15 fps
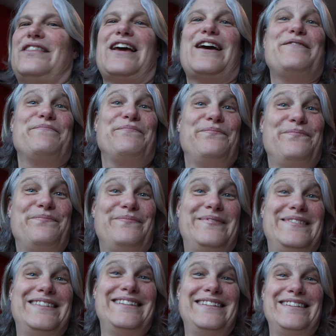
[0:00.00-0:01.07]

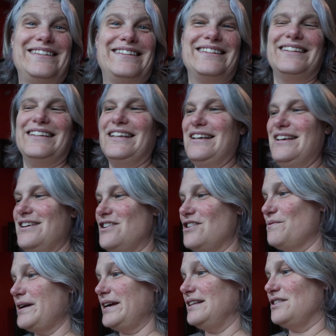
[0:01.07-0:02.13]
that. All
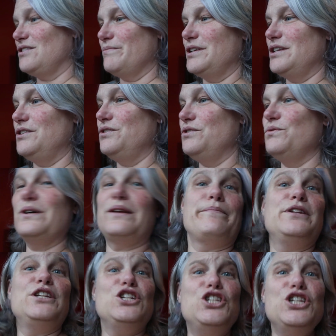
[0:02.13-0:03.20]
right, so I'm gonna do what I'm
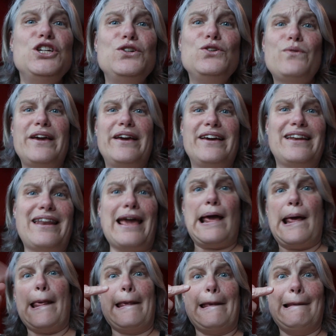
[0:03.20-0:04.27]
gonna do and
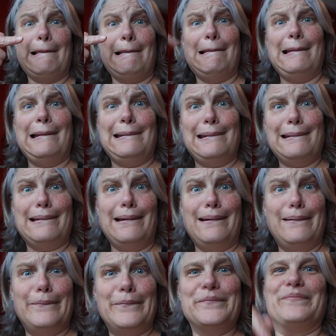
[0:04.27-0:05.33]
let you
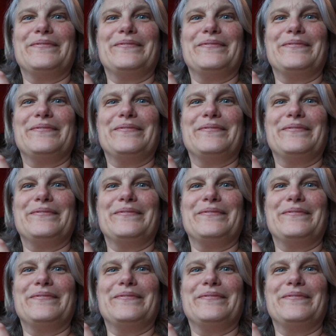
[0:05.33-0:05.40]
go.